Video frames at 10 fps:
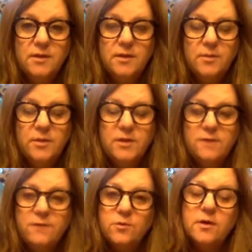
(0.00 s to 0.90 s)
But if
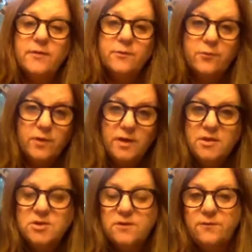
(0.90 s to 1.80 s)
you were on the
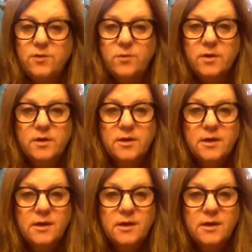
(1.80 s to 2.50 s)
fringe, if you were,